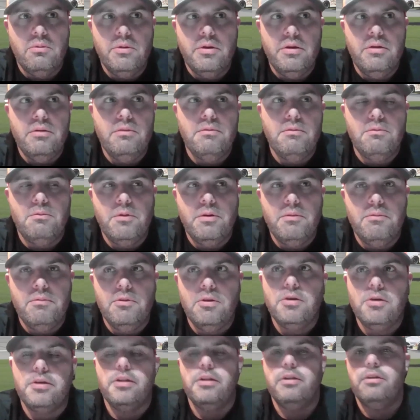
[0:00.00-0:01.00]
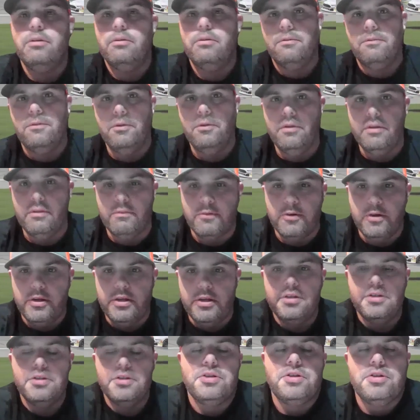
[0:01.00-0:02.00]
We've looked into a few different
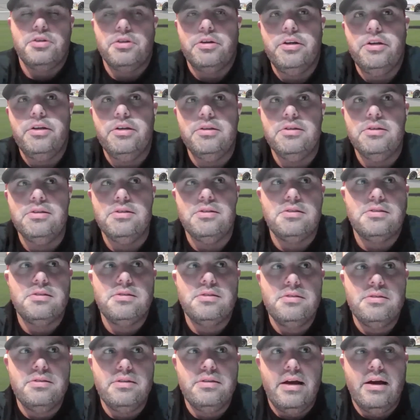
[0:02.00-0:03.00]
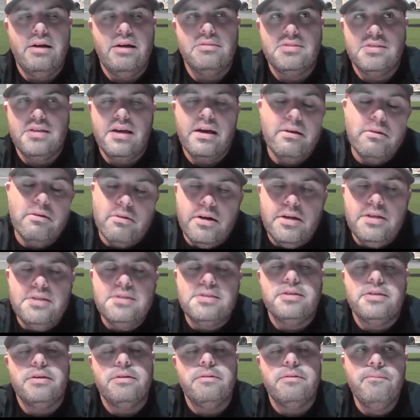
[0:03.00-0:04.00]
industries outside of
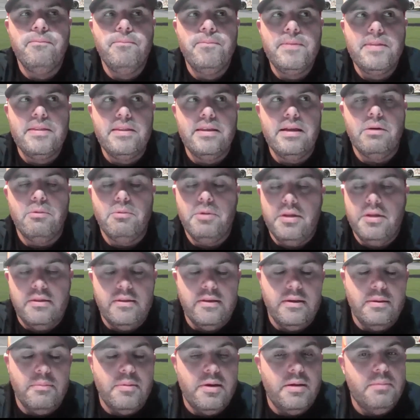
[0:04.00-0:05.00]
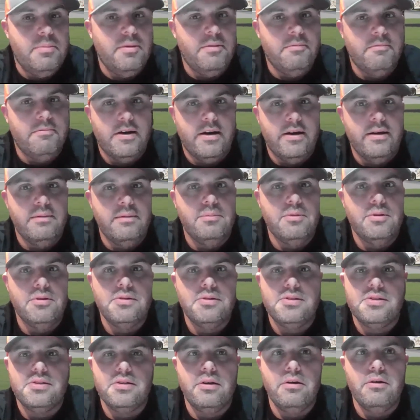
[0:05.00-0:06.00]
racing that we think might be viable.
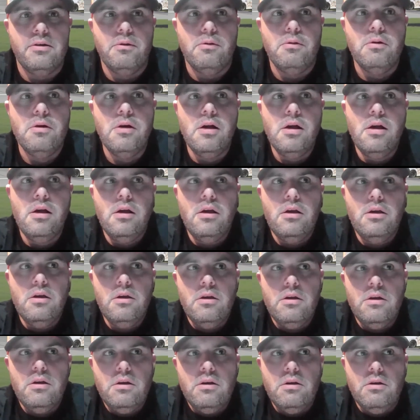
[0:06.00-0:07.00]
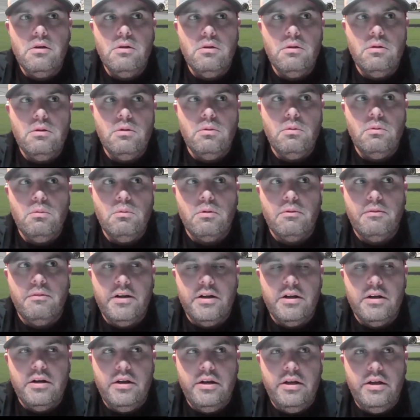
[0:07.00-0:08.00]
So we're
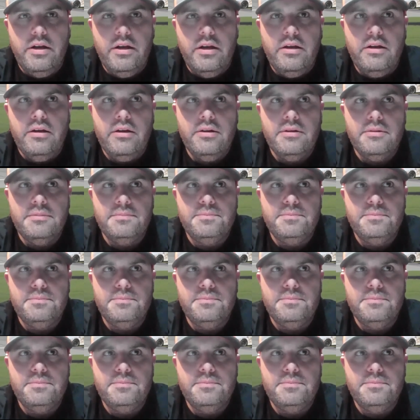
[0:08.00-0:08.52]
very